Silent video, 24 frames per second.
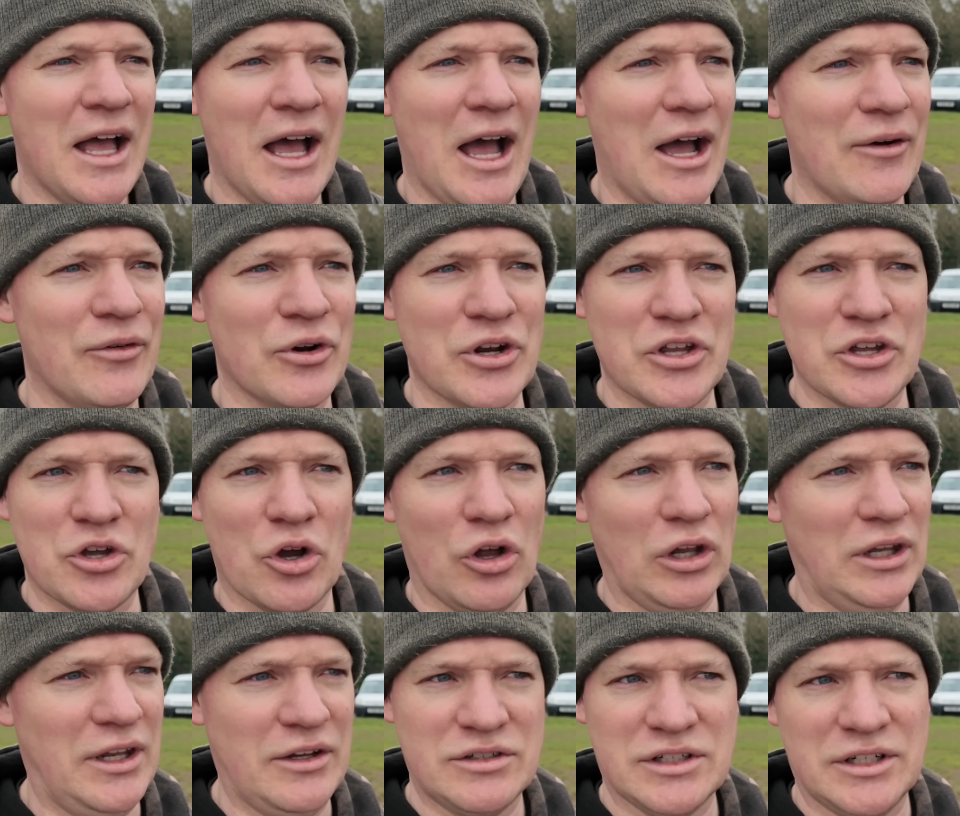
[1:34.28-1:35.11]
I've only
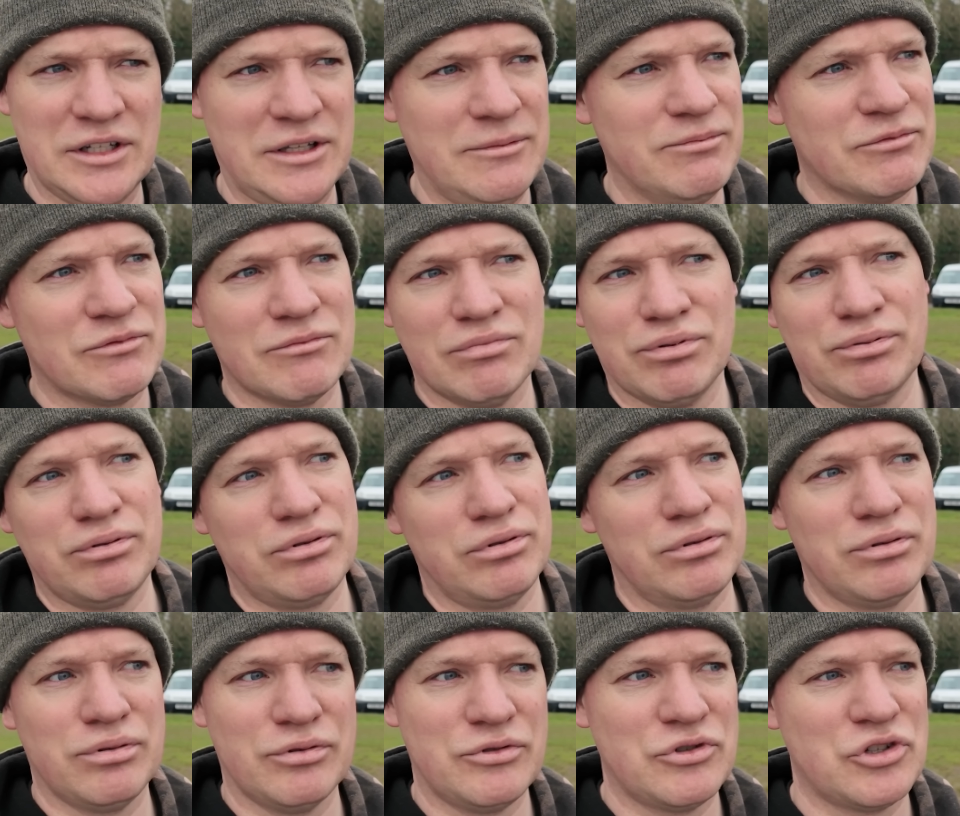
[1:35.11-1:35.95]
got literally
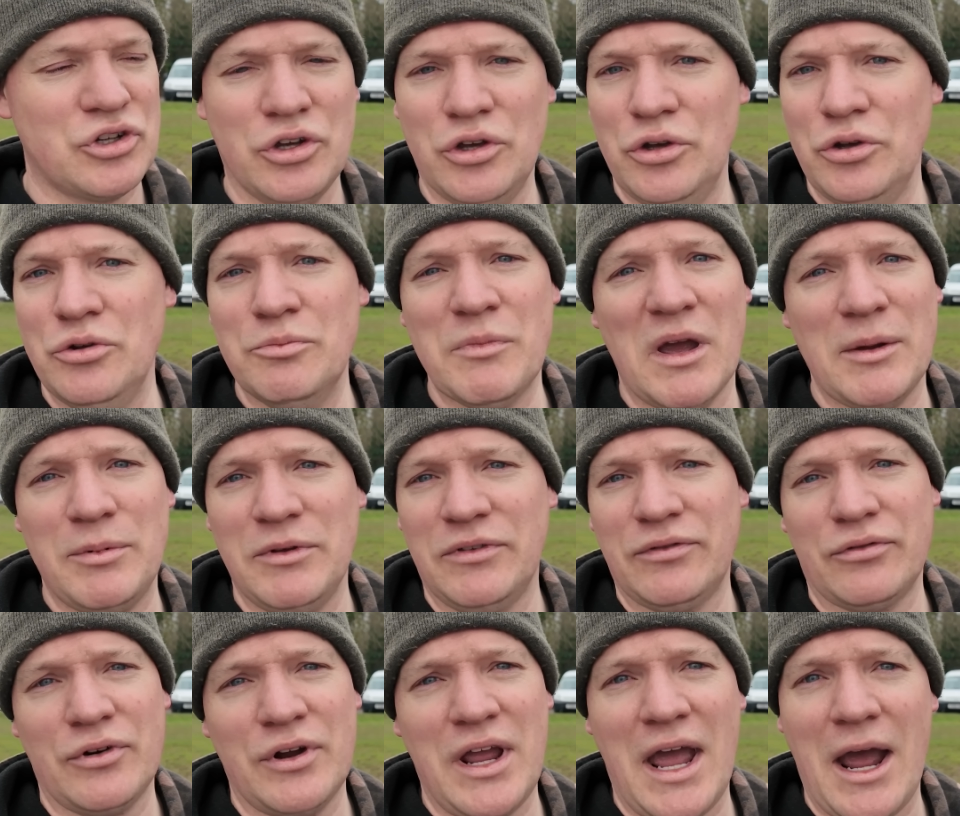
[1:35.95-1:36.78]
2, maybe
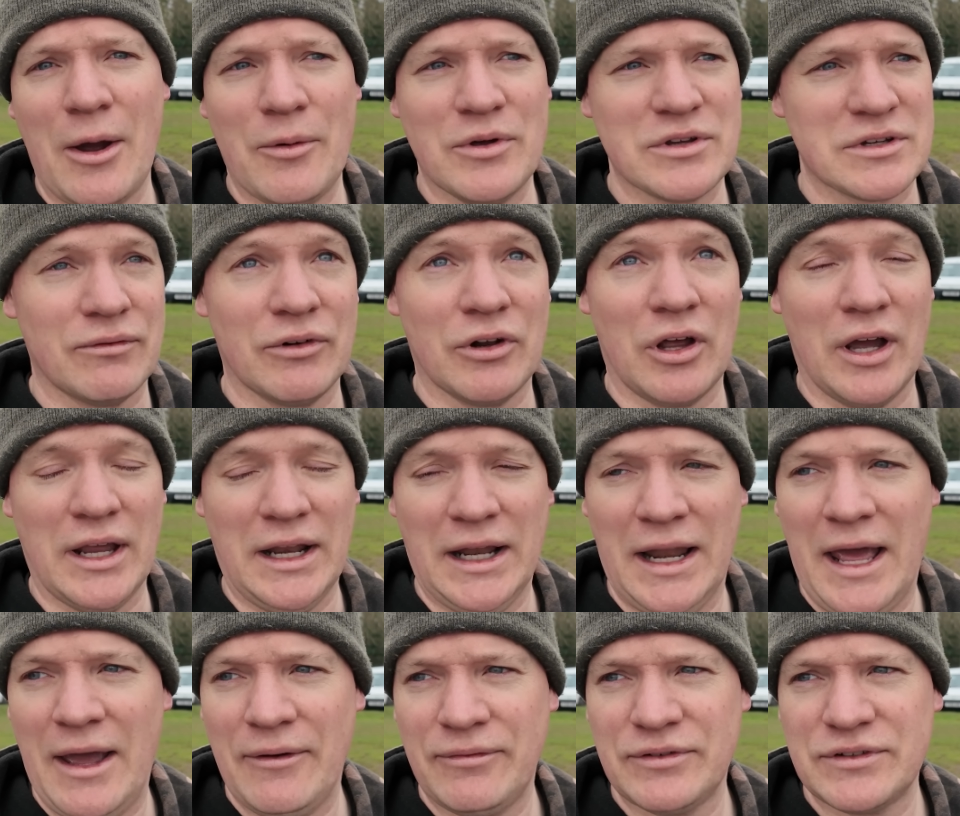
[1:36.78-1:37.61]
3 hours of light
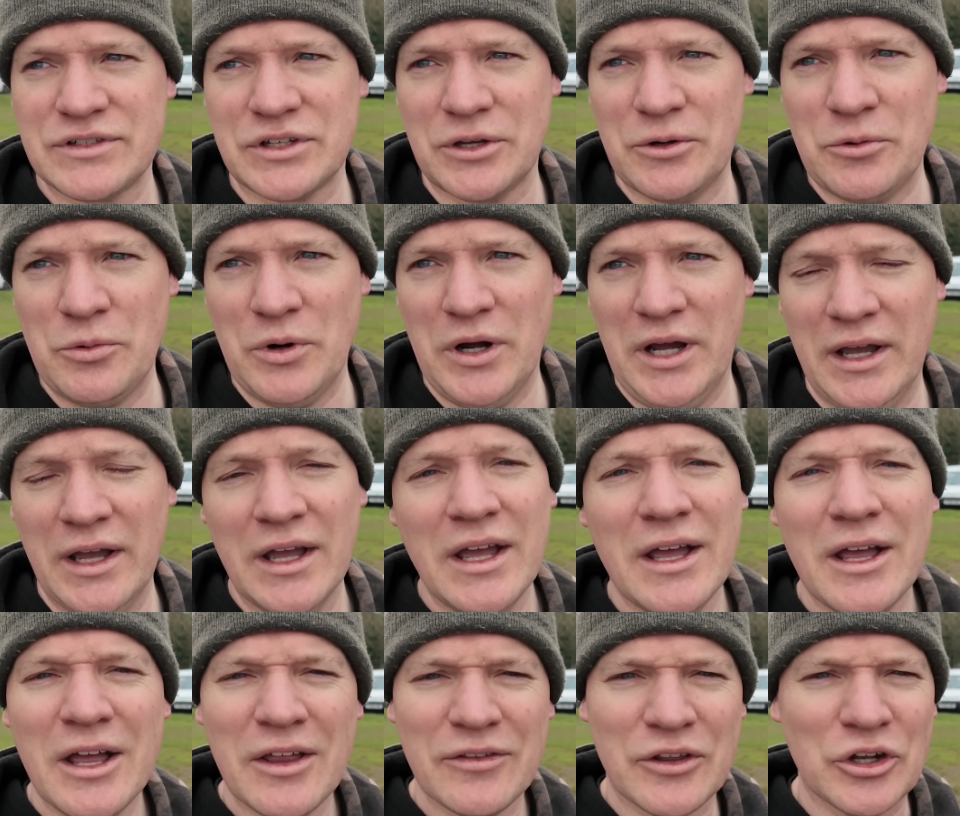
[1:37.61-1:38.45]
left, so
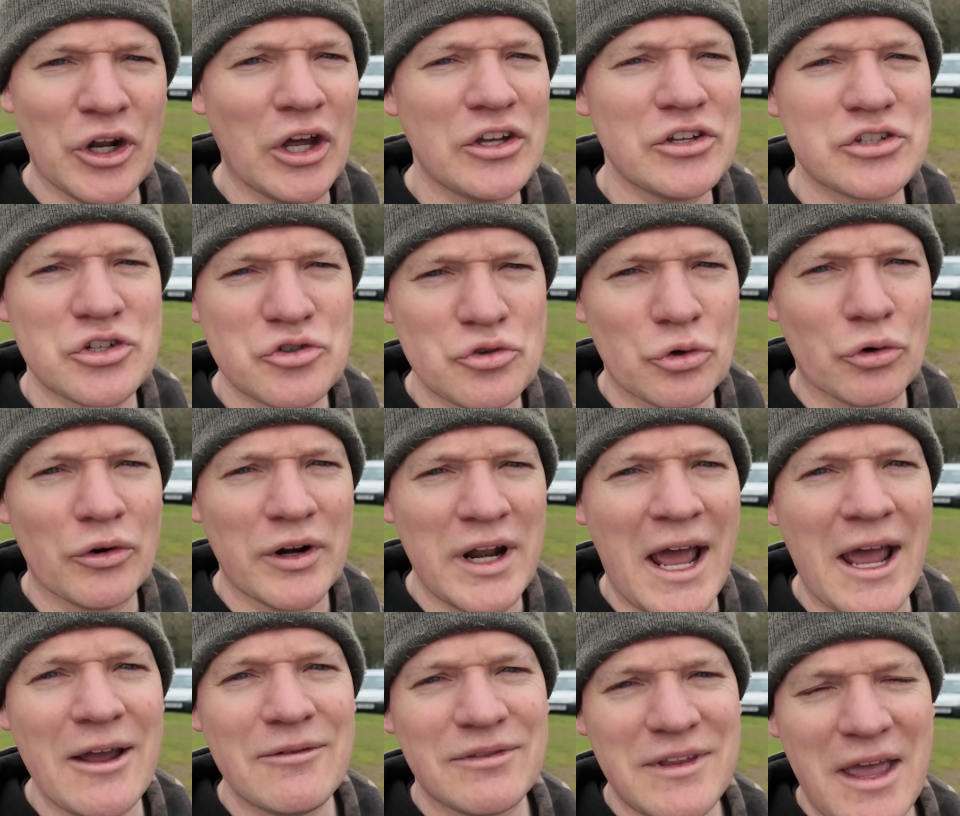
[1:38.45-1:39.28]
the nights are drawing
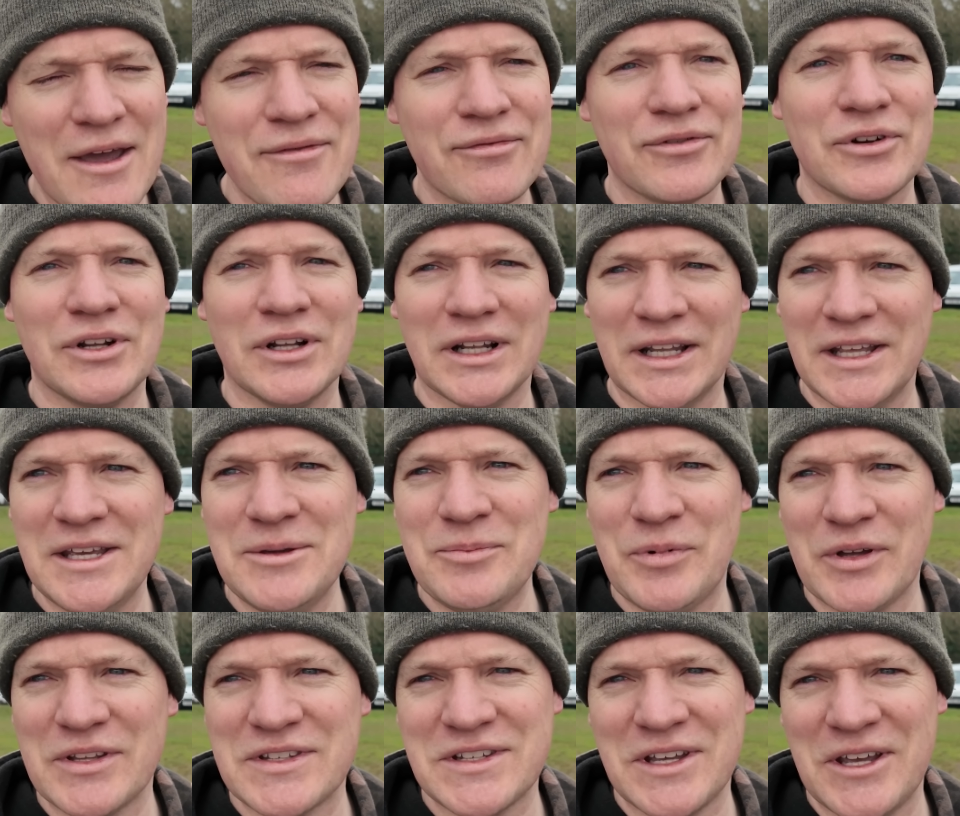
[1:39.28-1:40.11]
out definitely,
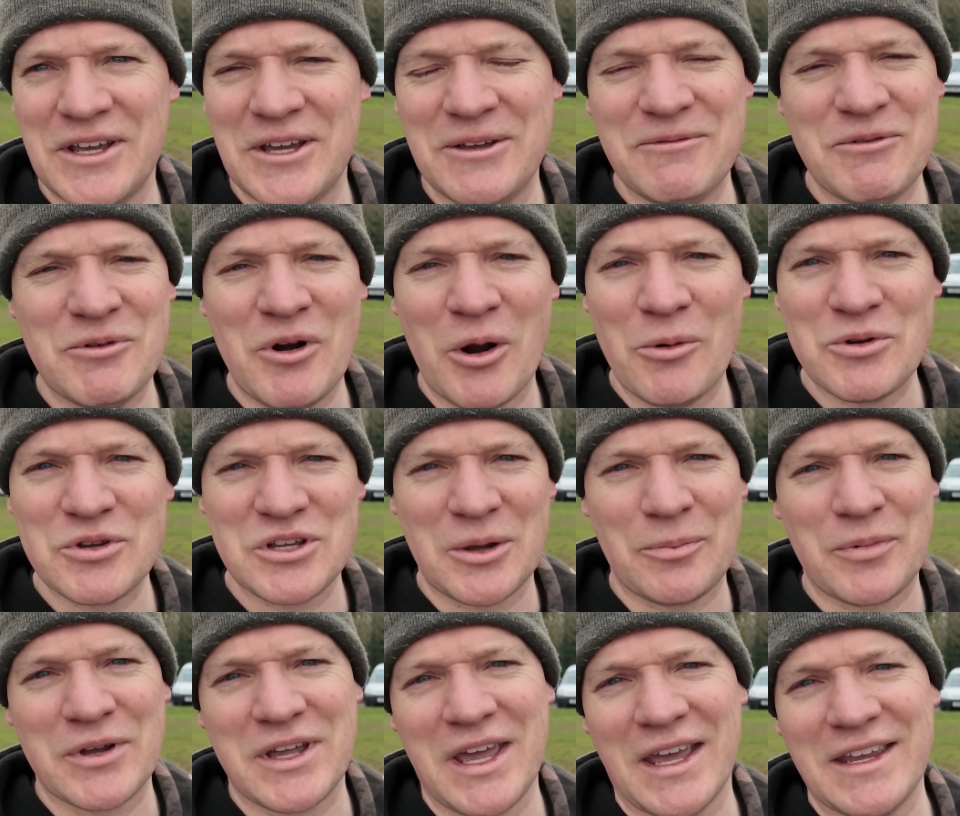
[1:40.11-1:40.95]
but you're always
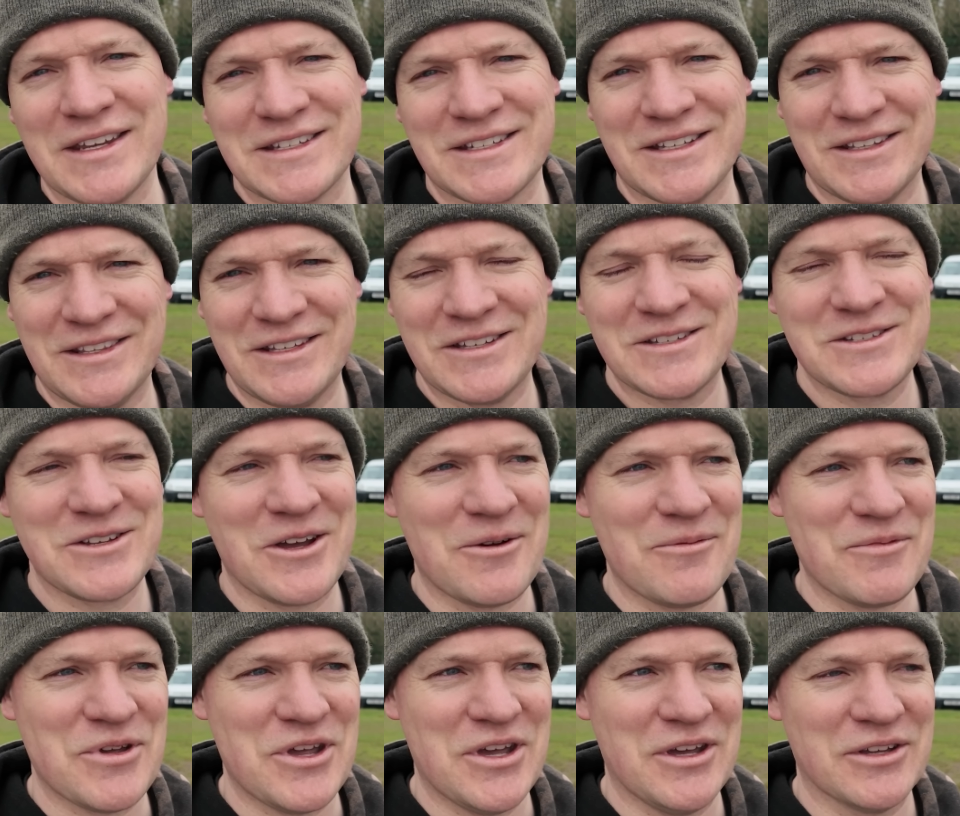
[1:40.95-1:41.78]
up against it this
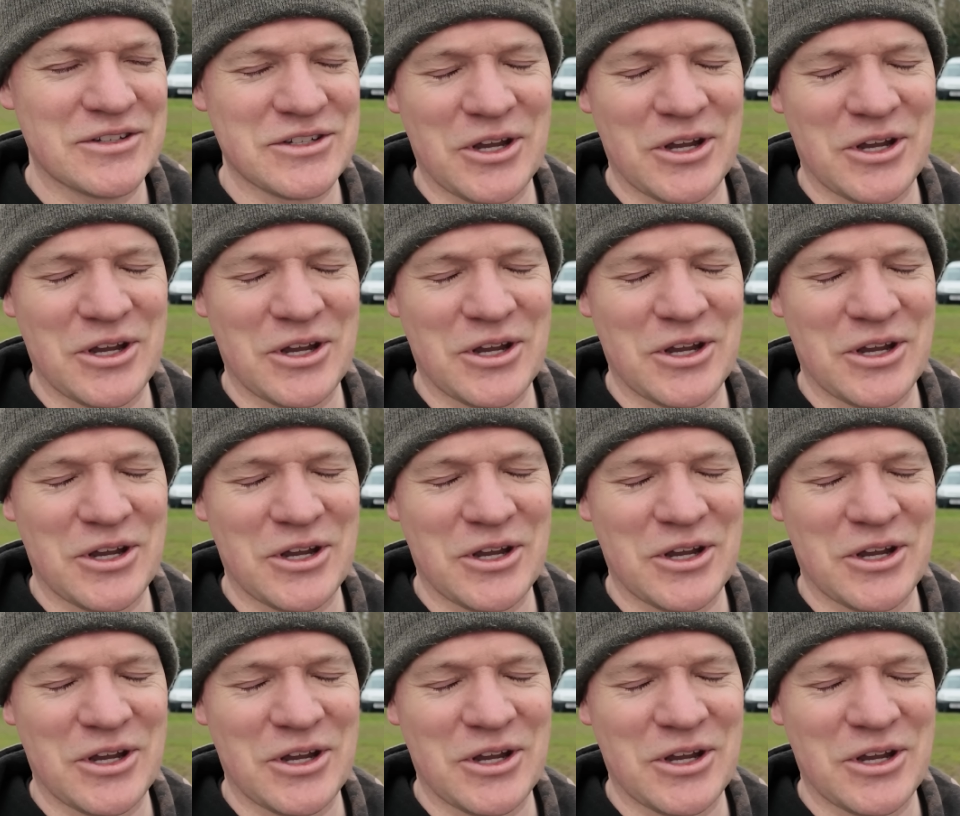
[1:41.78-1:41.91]
time of year.